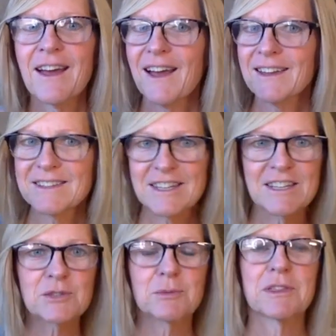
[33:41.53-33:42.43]
I
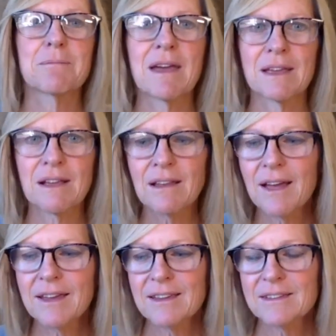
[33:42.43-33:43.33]
teach with my
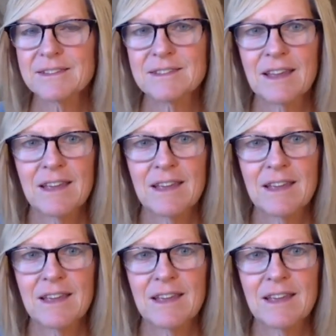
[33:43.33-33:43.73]
clients